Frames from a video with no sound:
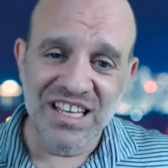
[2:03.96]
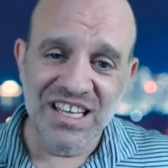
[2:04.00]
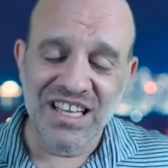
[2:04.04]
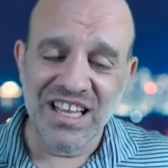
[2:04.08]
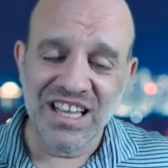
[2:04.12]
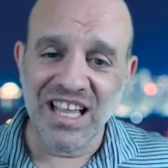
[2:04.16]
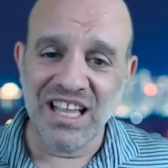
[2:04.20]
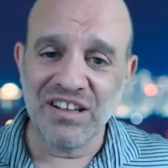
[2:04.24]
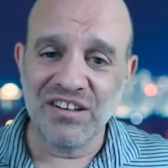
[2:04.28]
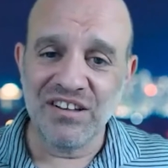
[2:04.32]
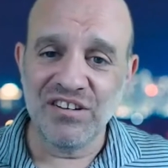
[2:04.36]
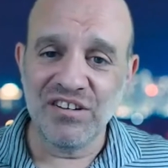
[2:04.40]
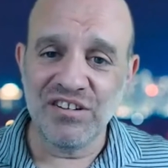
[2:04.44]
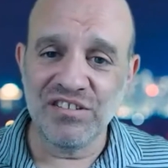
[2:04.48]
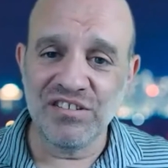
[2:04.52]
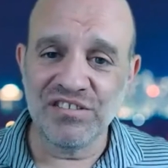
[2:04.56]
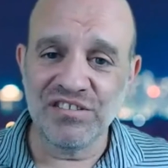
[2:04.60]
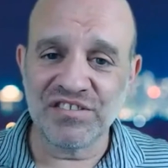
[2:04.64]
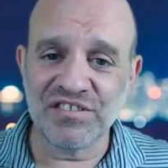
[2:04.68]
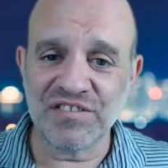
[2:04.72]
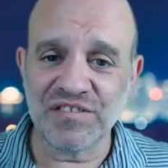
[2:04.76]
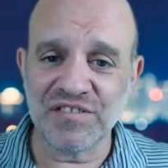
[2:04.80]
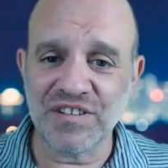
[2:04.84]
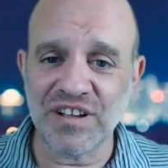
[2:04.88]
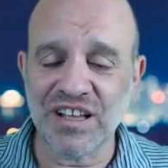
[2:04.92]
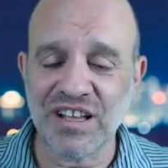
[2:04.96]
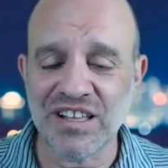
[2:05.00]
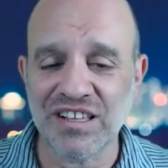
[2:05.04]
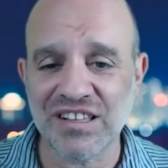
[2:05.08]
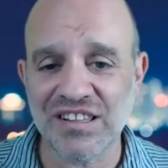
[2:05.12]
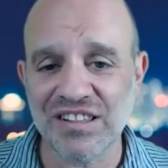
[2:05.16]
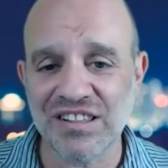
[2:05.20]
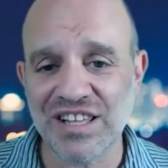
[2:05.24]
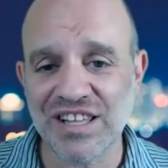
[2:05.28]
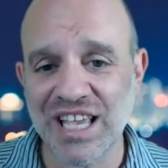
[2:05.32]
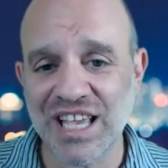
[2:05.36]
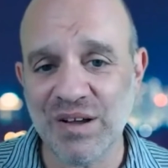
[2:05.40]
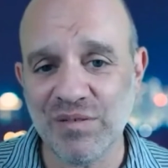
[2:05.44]
and use
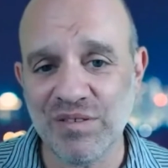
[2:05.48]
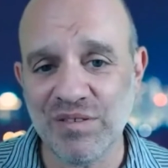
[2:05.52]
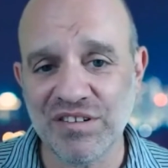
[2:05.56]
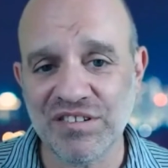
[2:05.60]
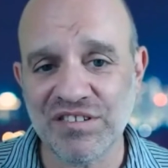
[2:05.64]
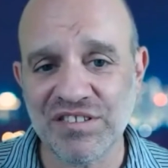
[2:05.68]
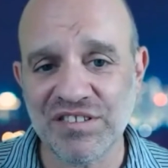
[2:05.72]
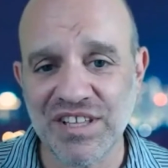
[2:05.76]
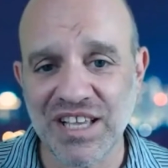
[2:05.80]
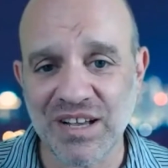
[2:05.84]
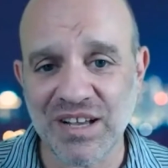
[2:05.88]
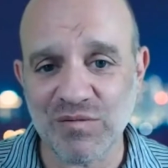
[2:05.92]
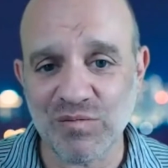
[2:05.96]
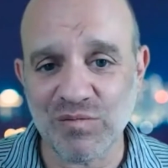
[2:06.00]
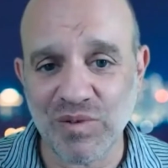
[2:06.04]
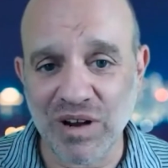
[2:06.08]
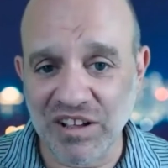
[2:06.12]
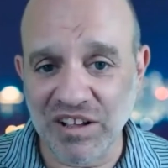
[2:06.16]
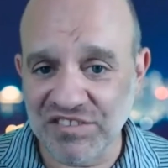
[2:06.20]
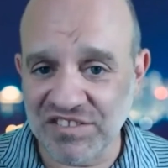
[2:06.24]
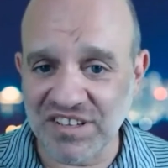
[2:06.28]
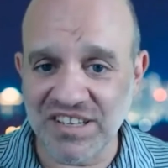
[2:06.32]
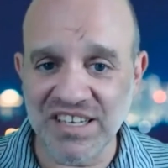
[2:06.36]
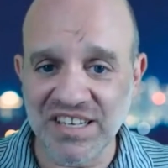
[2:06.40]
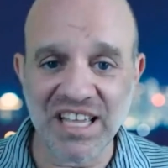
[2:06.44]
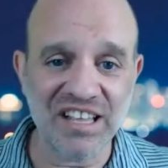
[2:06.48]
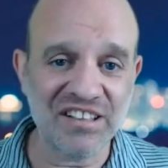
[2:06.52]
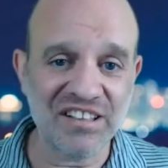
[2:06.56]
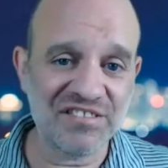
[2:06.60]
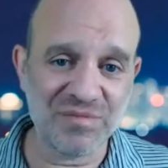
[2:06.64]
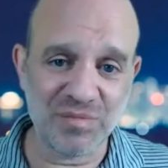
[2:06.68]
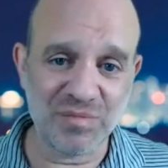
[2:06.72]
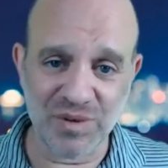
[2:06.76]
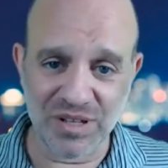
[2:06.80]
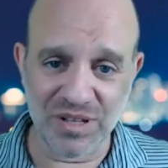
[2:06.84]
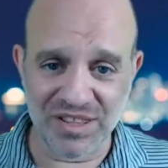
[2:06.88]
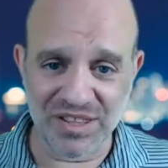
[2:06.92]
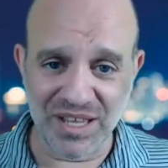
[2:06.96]
language that resonates
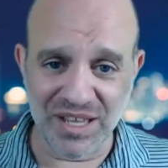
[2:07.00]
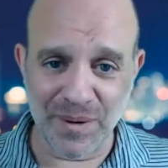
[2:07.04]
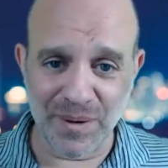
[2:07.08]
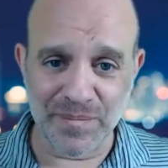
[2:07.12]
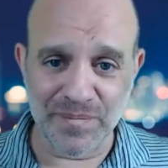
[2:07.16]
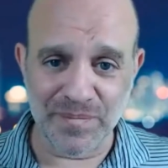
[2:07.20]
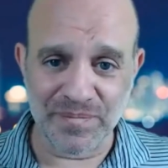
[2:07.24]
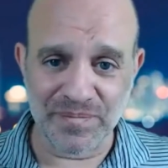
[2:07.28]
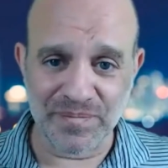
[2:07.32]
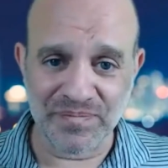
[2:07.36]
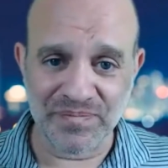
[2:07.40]
with them.